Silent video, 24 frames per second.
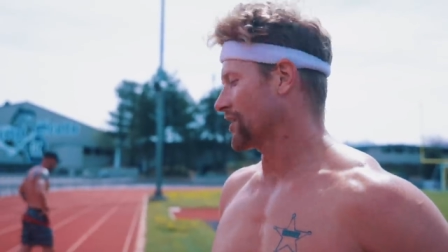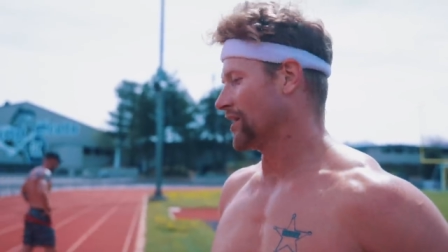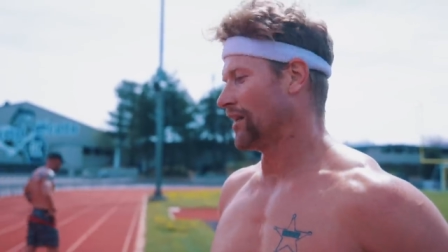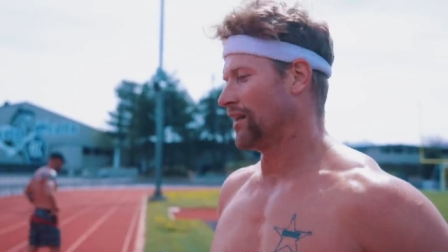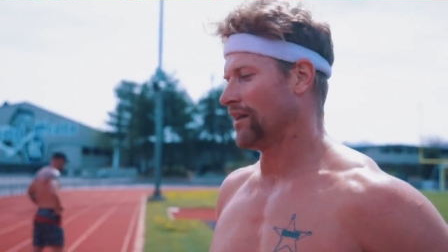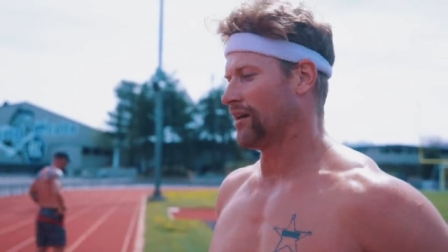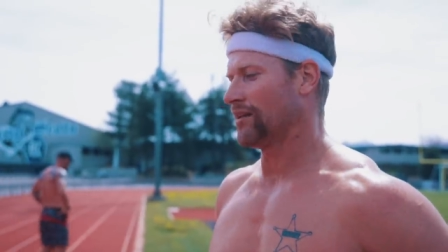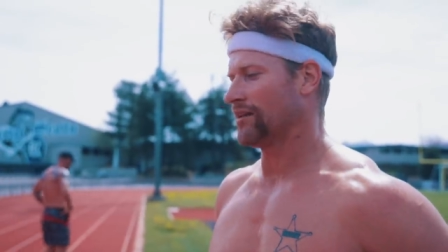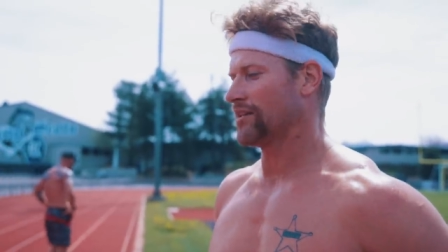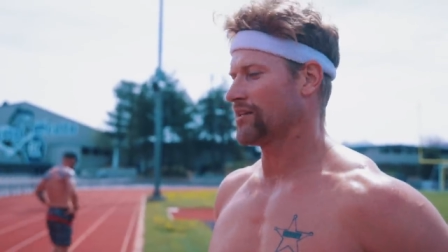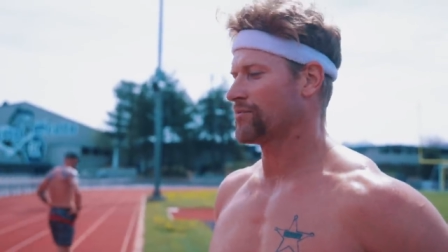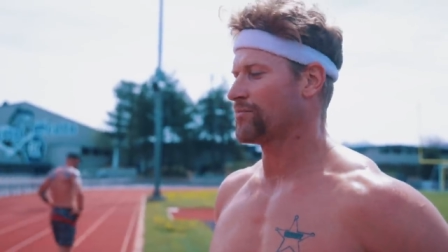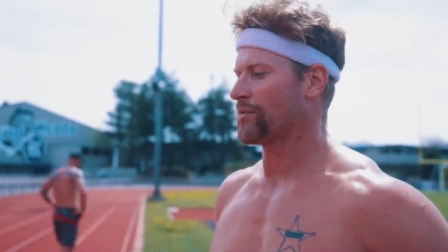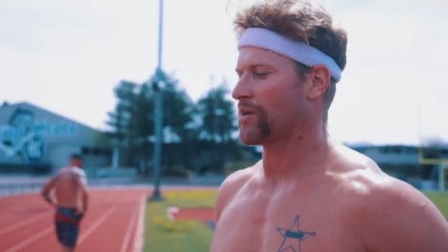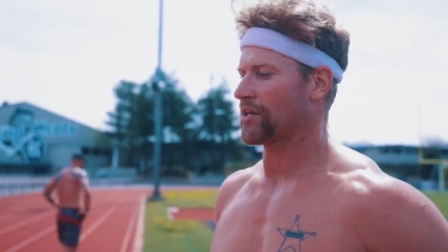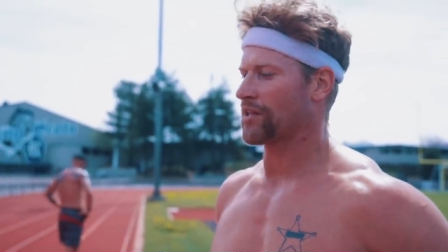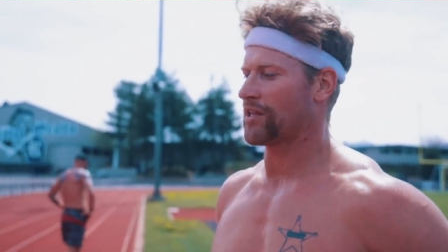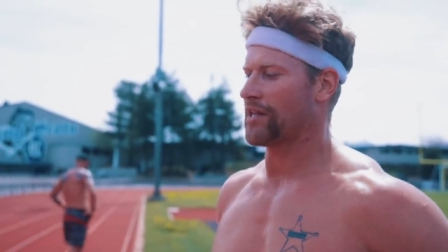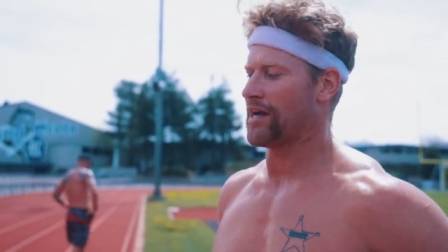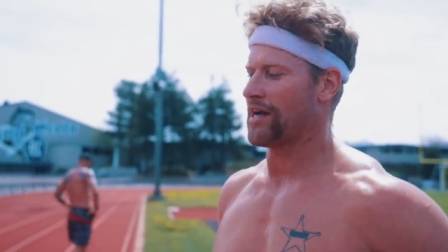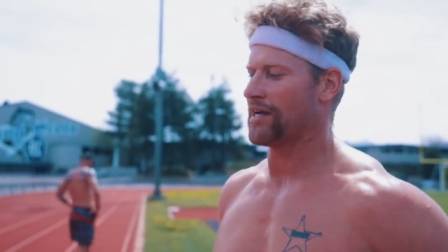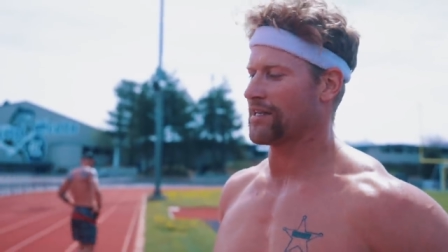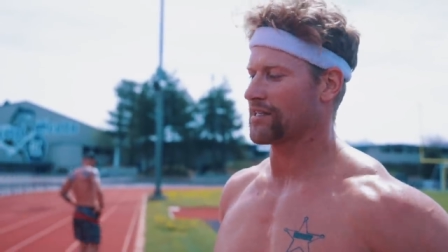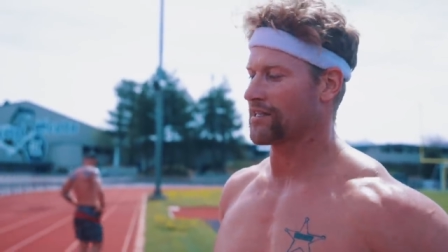uh, this being
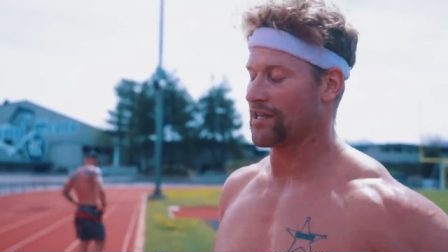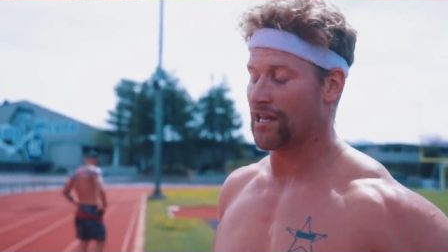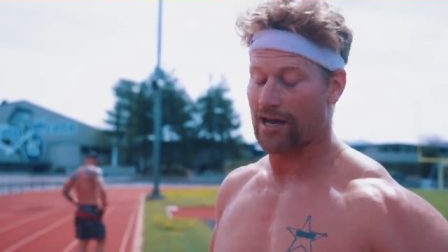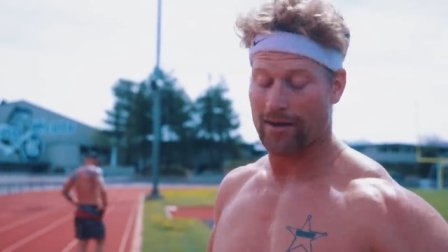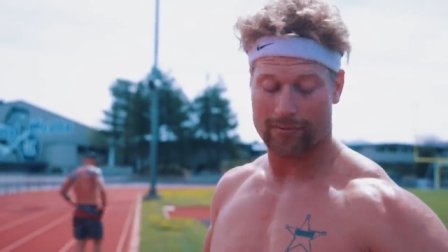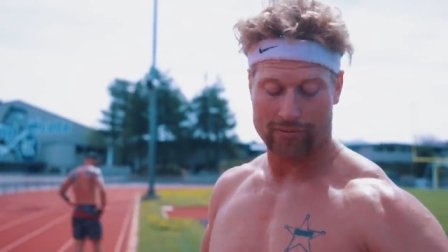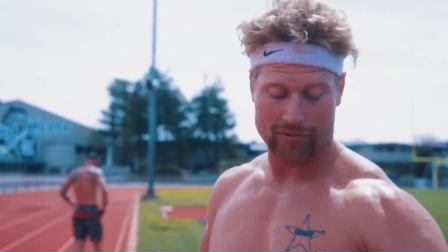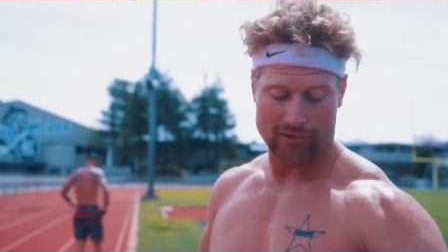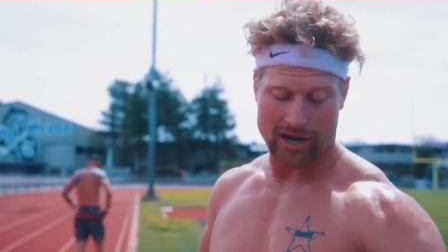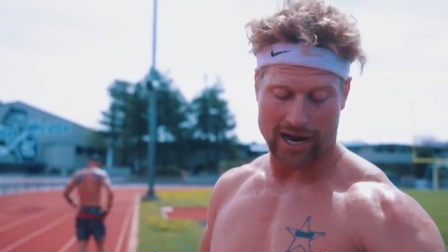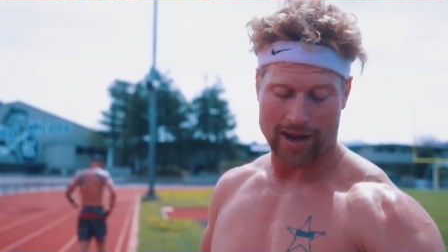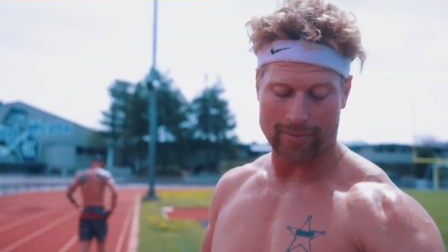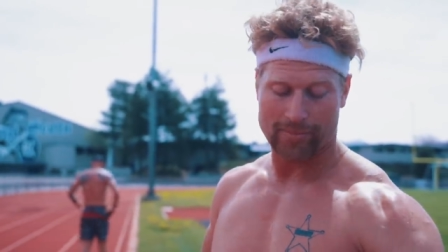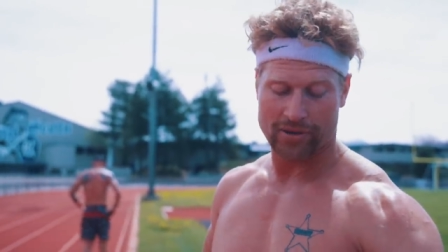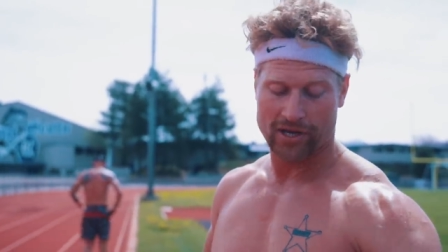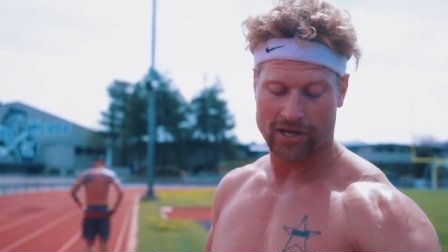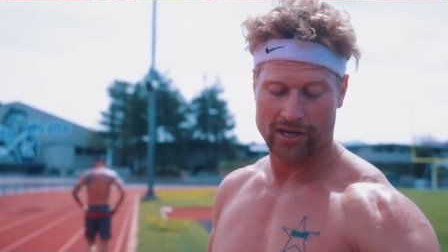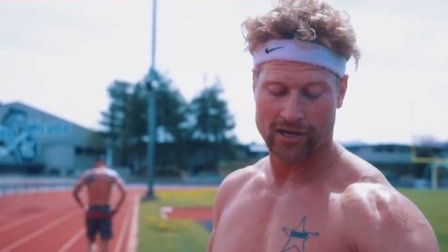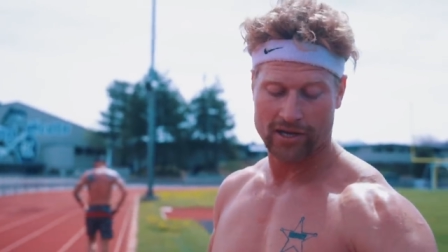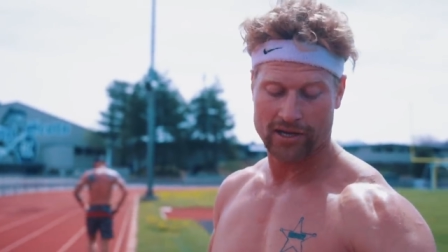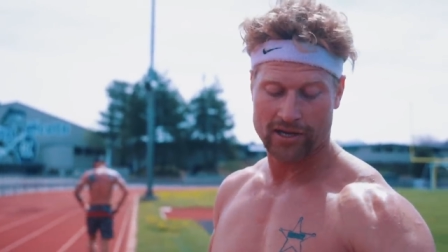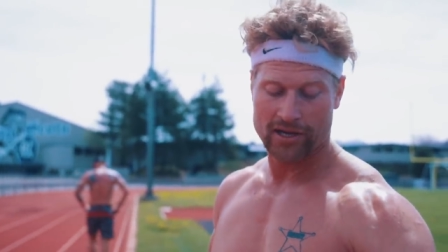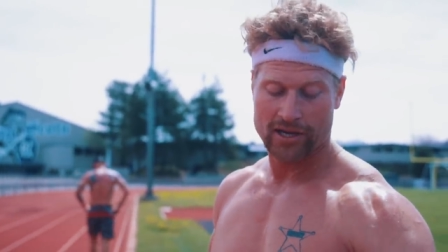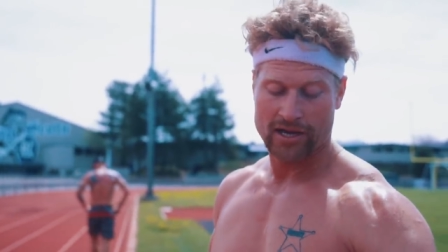the last rep
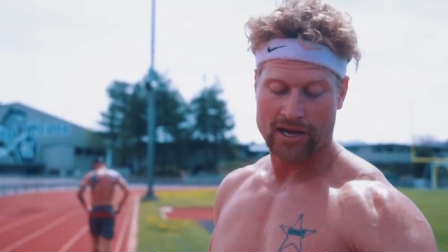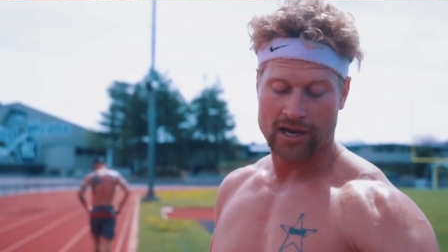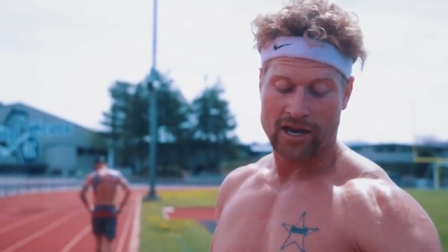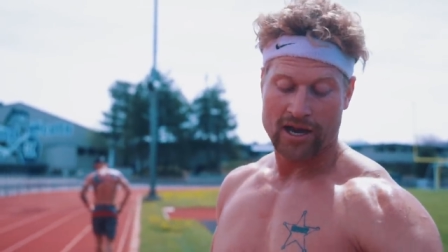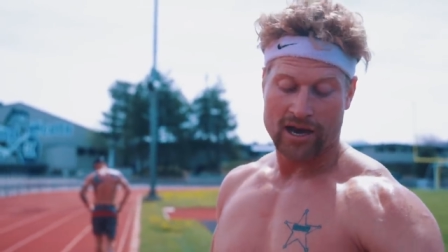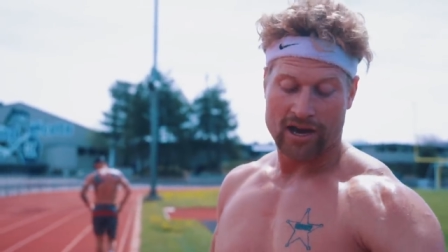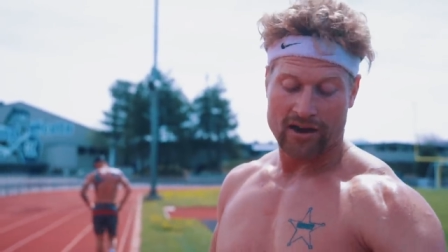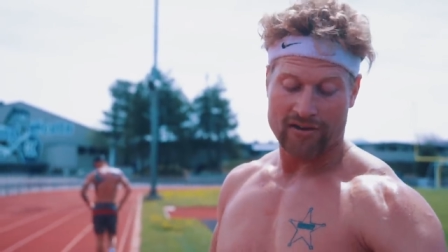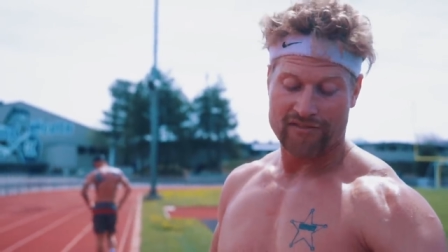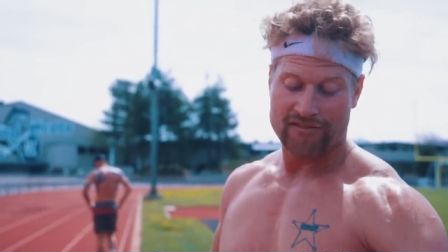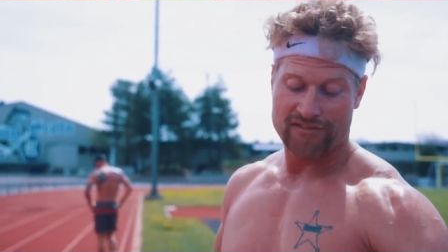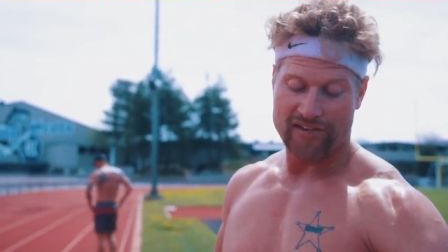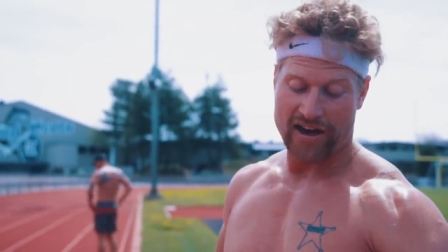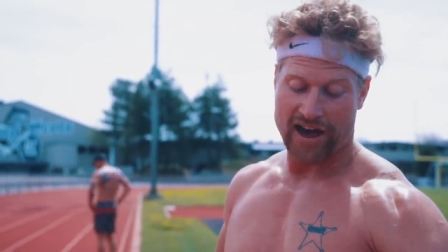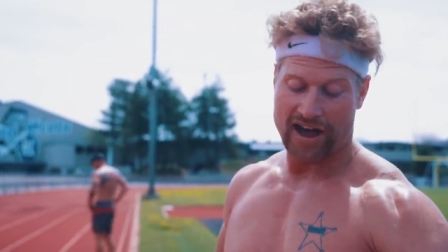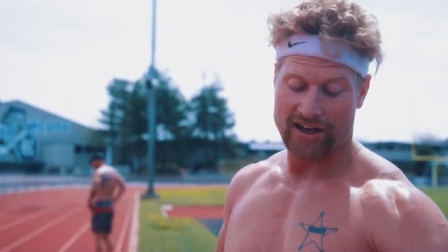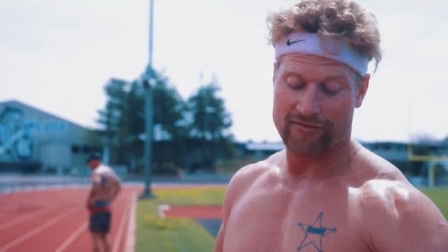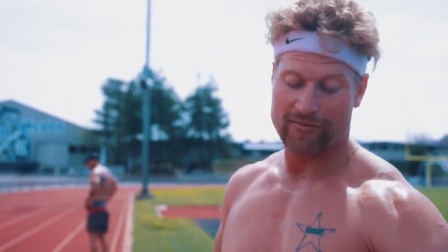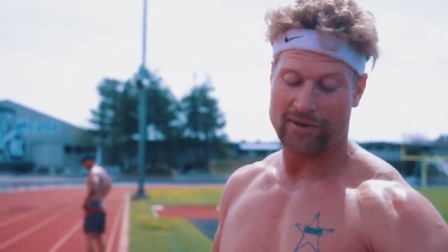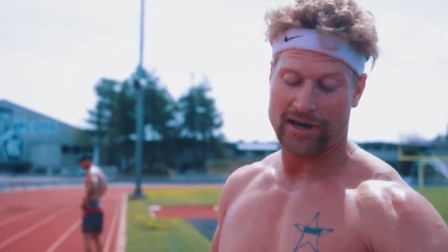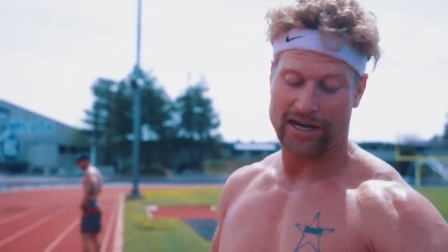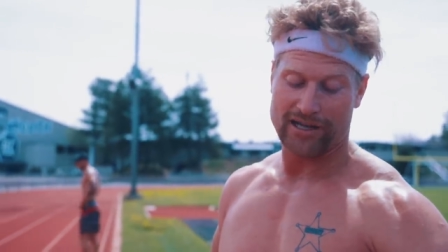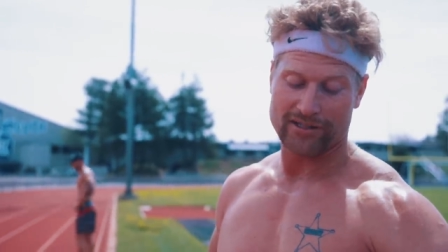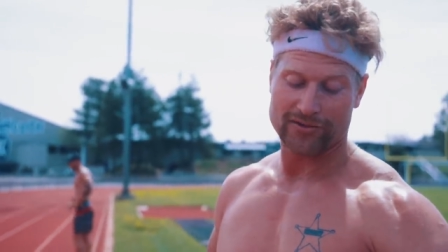of
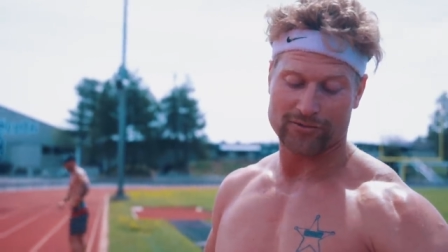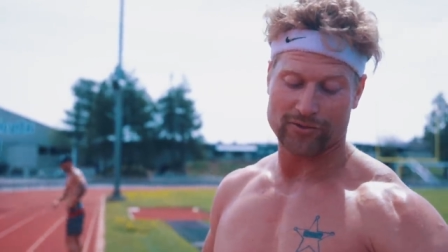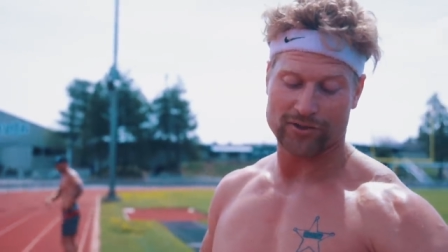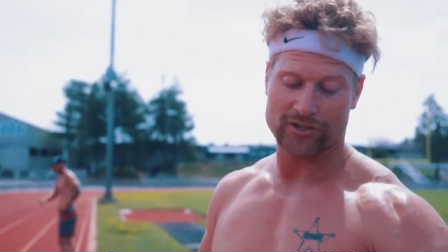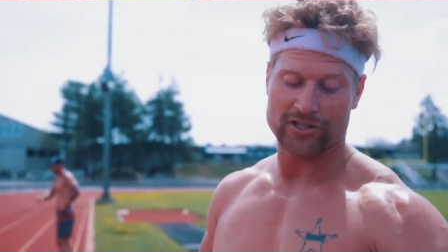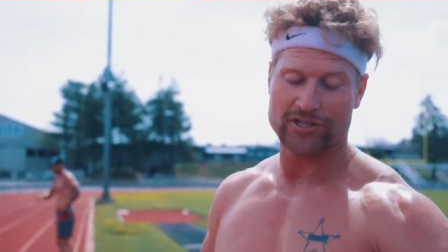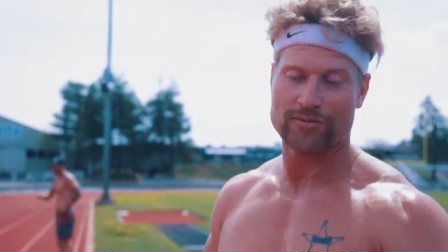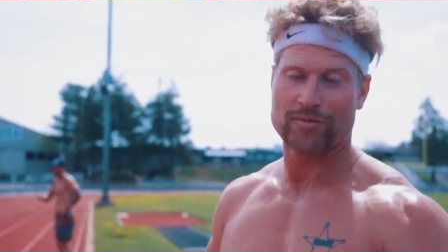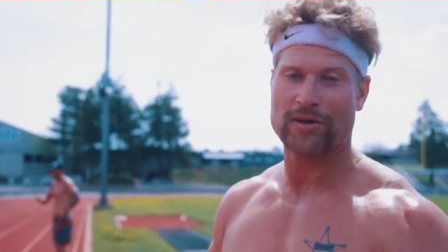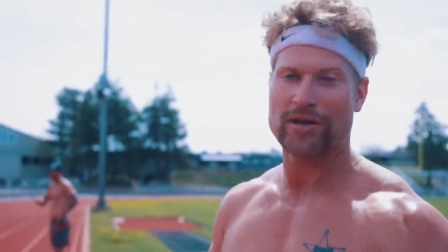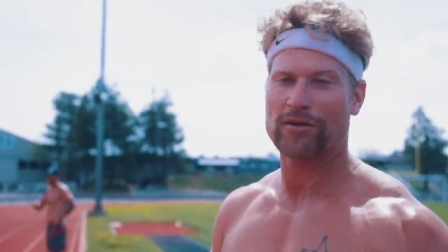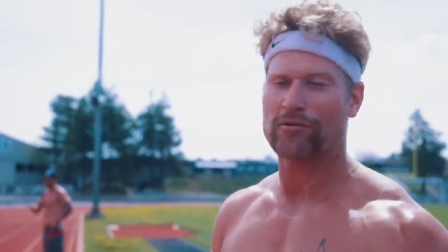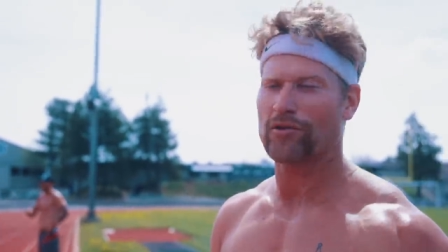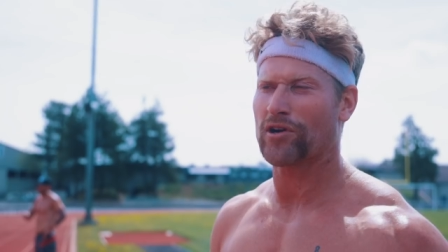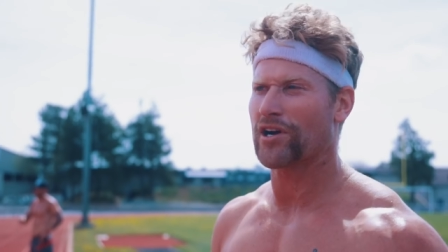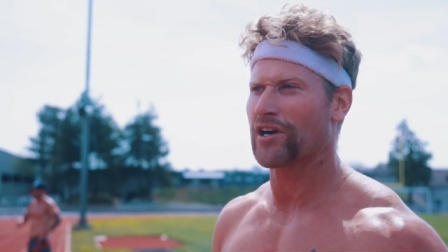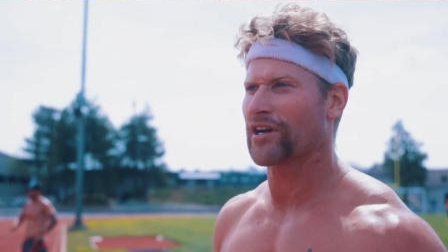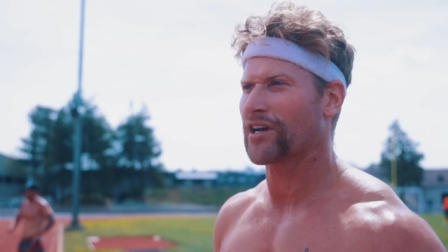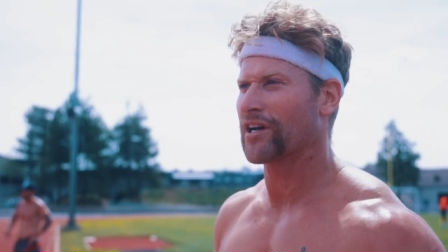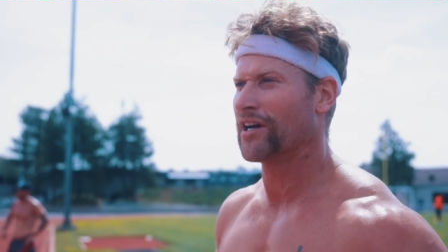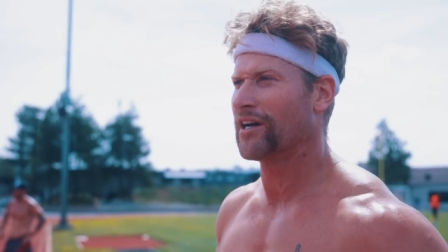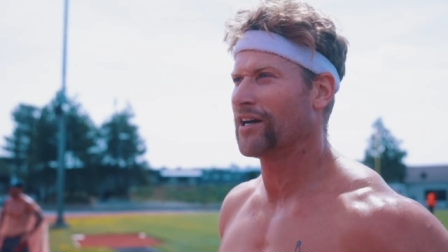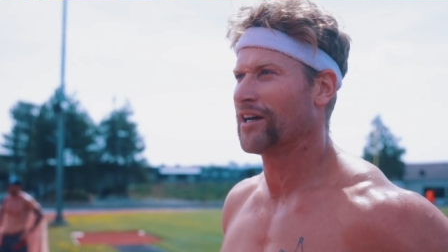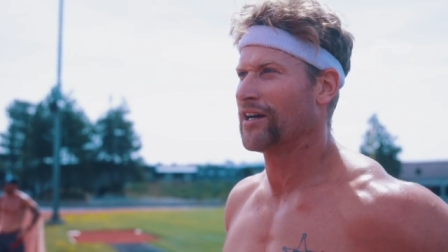five miles worth of speed work,